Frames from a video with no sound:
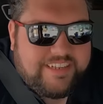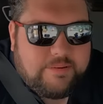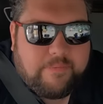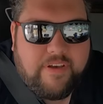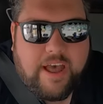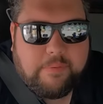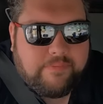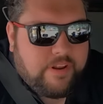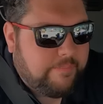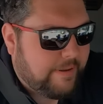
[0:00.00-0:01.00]
be fair,
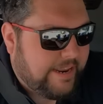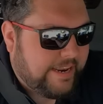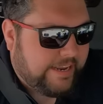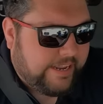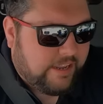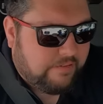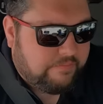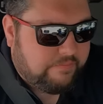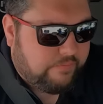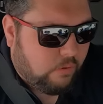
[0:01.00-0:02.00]
we've only been in here
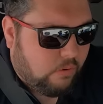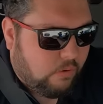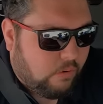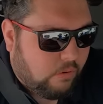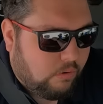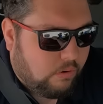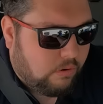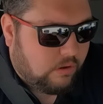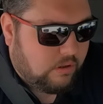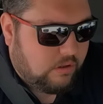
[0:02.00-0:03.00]

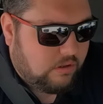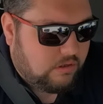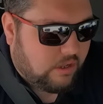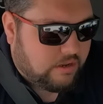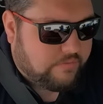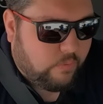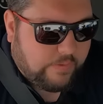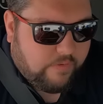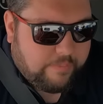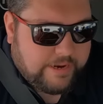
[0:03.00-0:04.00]
for like
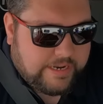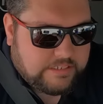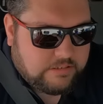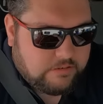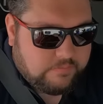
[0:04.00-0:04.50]
45 minutes.